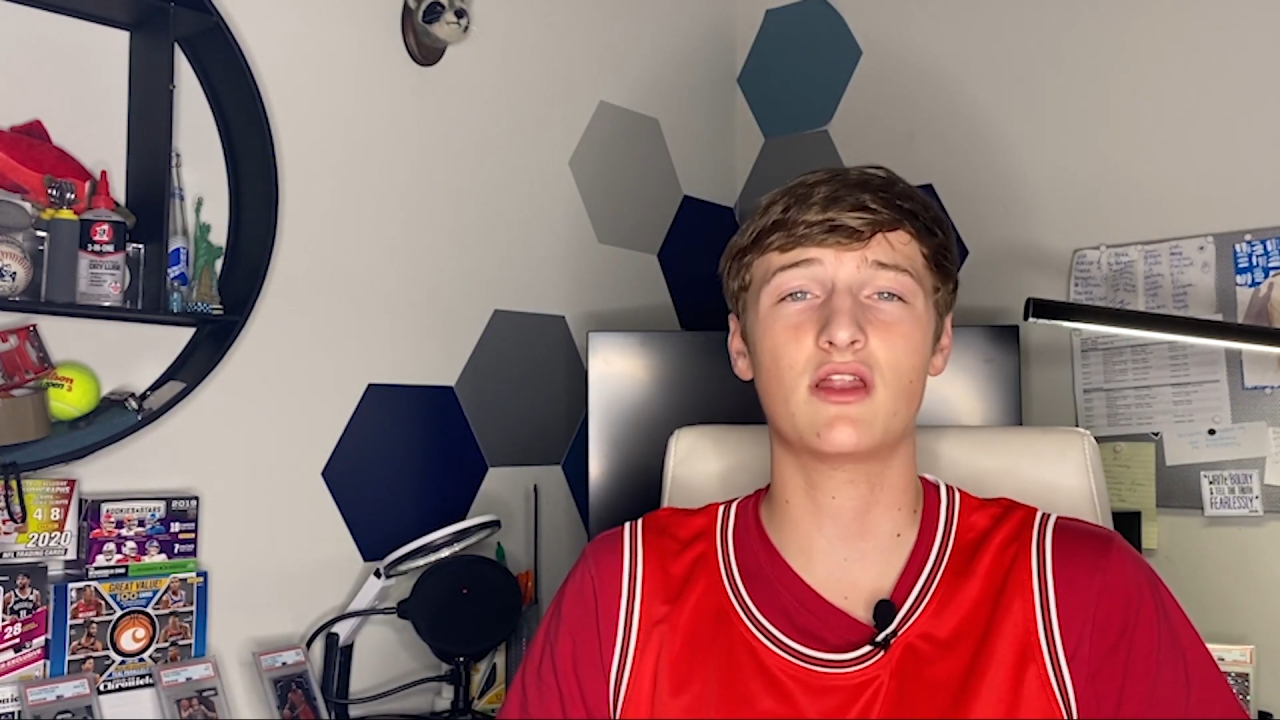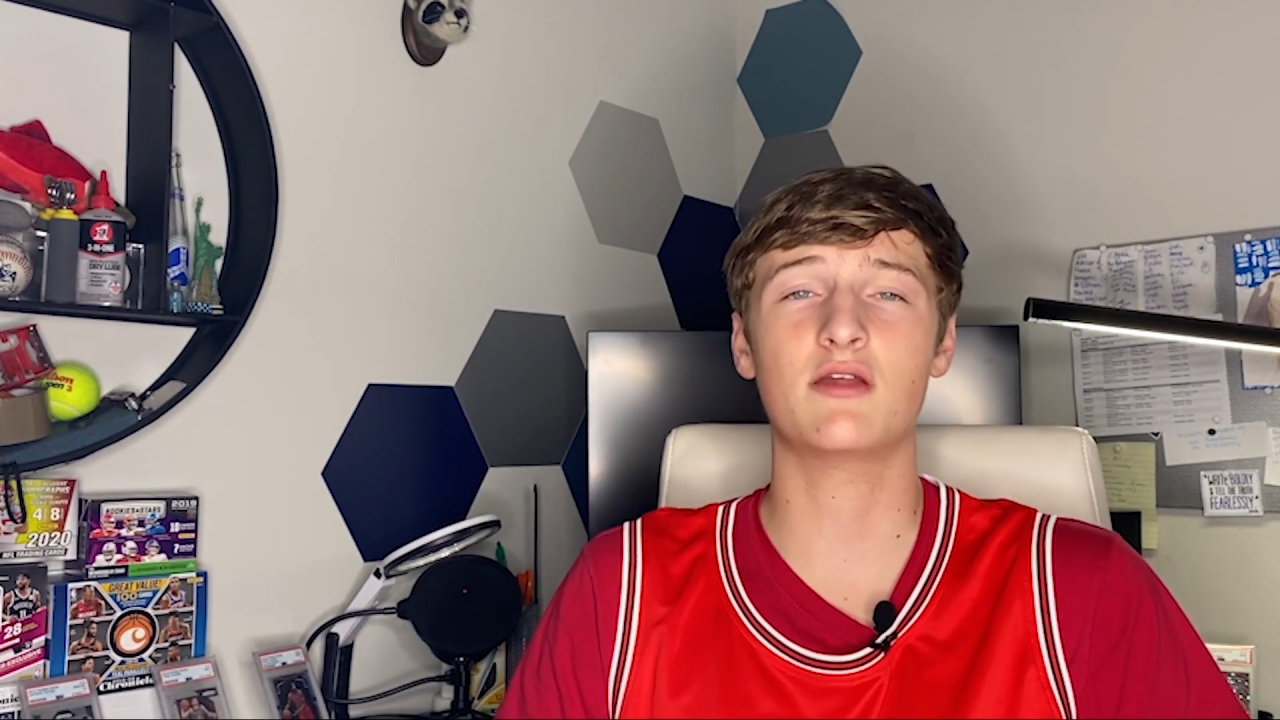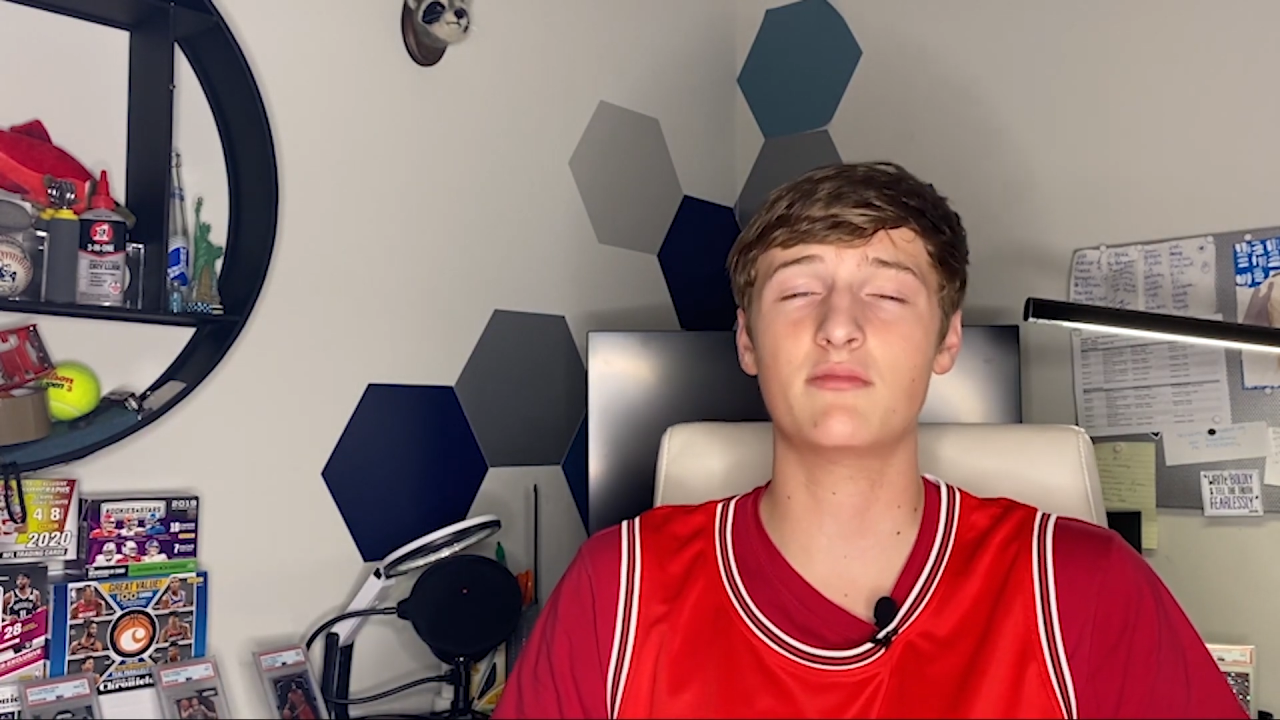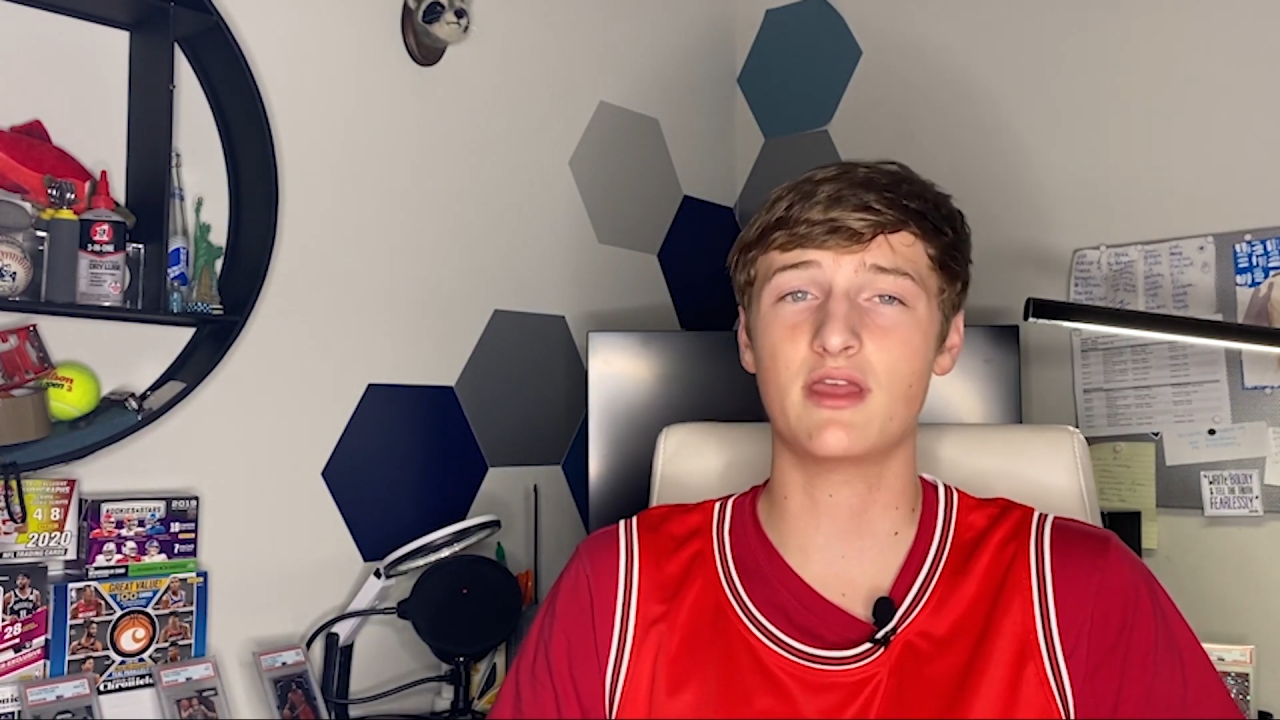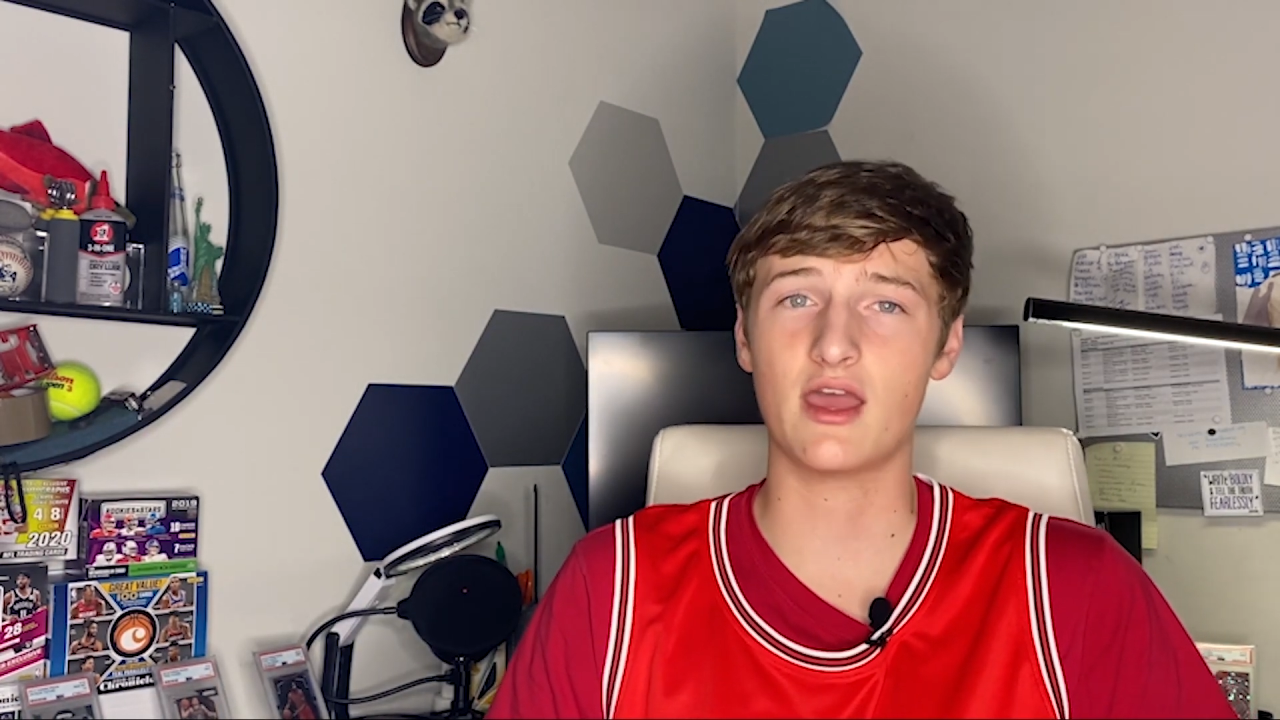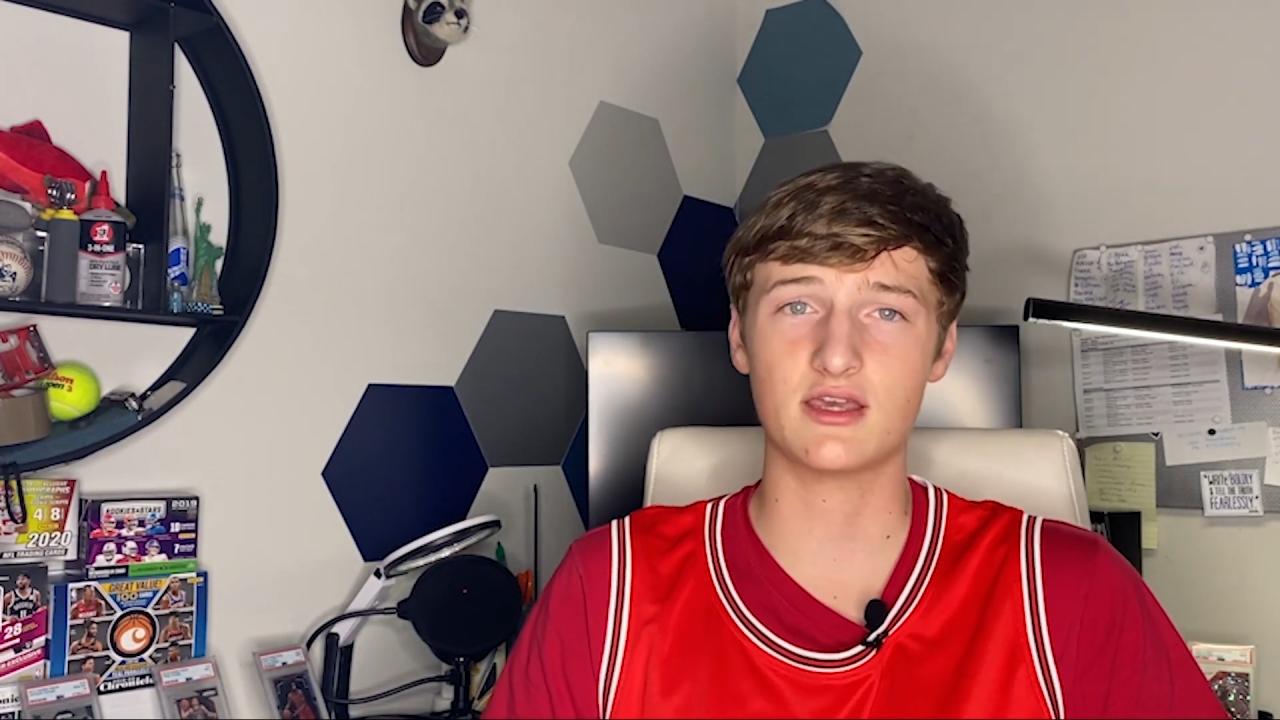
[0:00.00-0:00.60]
and NBA